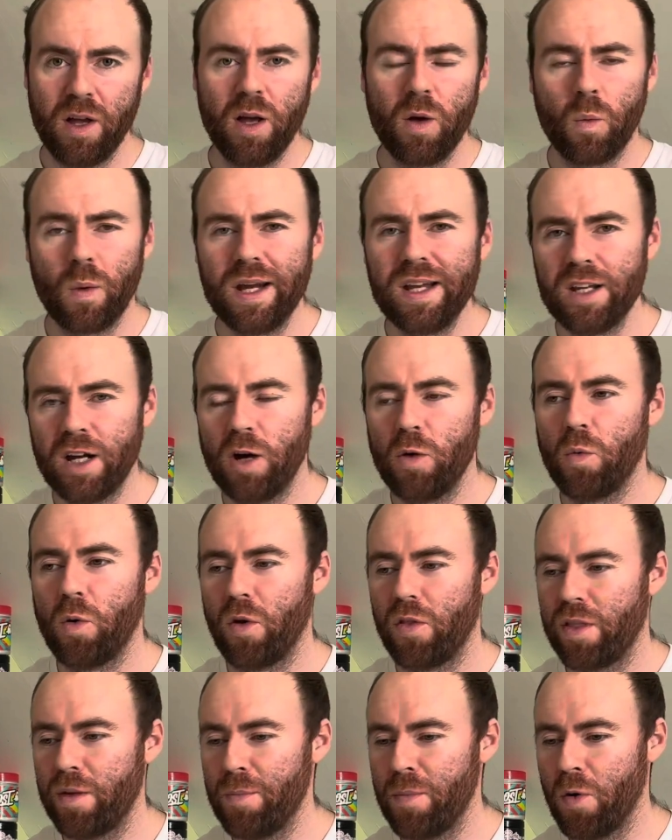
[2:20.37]
We know
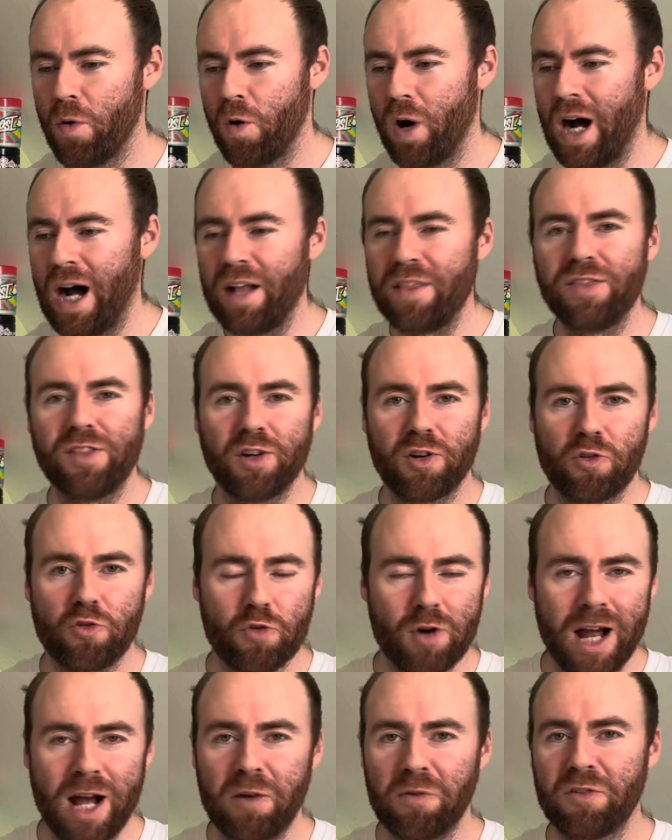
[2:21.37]
what the more
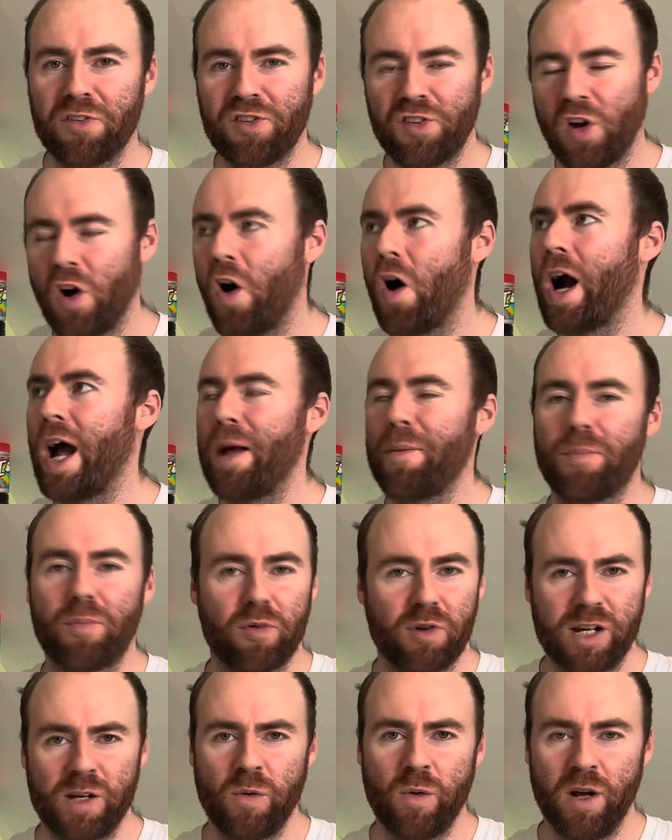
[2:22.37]
underground type
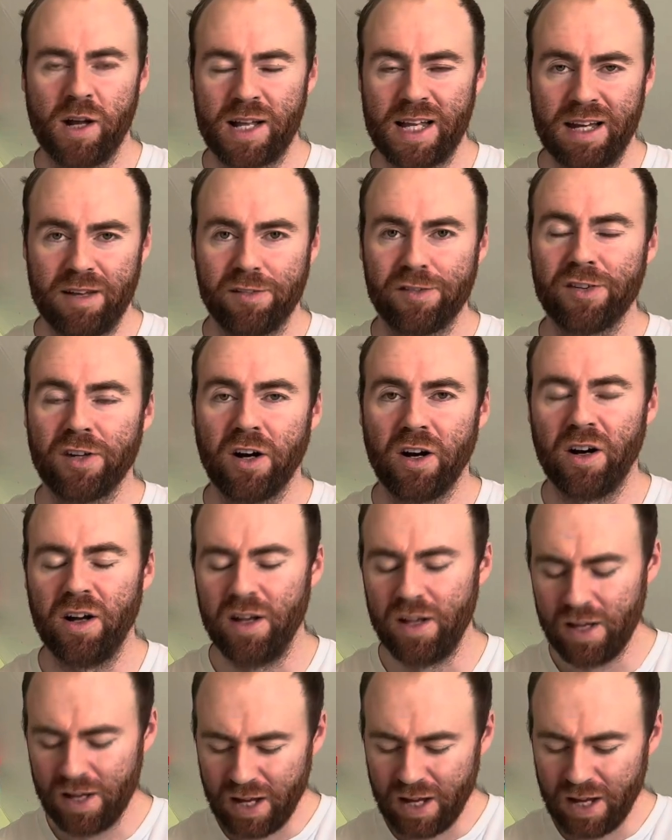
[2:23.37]
pre-workouts are.